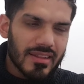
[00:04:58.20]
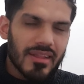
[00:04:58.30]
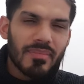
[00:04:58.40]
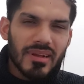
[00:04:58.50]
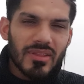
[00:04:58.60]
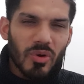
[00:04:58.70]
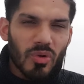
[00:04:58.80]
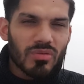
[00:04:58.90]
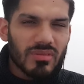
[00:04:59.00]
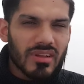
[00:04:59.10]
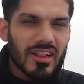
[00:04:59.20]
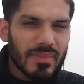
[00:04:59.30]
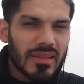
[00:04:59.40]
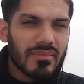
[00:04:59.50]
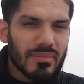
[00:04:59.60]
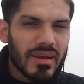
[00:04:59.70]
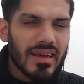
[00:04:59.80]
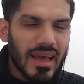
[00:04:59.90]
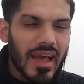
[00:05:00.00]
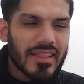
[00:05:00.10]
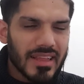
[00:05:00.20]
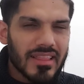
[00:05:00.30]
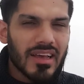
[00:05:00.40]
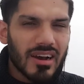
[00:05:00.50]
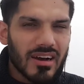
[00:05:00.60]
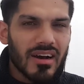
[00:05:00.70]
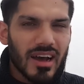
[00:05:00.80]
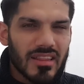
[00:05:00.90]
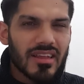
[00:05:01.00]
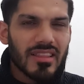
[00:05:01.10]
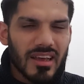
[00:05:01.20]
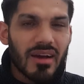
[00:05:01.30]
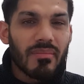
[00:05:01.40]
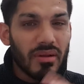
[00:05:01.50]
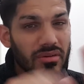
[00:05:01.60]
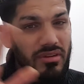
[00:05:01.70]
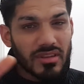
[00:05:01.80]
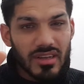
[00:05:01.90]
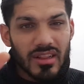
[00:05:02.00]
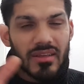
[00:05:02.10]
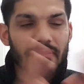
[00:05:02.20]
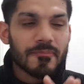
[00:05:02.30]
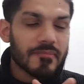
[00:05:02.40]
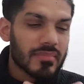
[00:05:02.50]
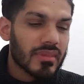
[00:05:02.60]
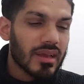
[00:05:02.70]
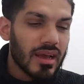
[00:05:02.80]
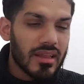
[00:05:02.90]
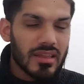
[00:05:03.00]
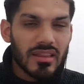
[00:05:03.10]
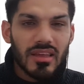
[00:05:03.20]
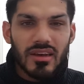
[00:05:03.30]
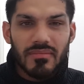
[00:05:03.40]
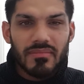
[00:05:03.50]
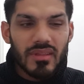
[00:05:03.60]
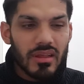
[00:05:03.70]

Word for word: they bring the old Spider-Man back I think they are I think they are I'm not going to jinx it I think they are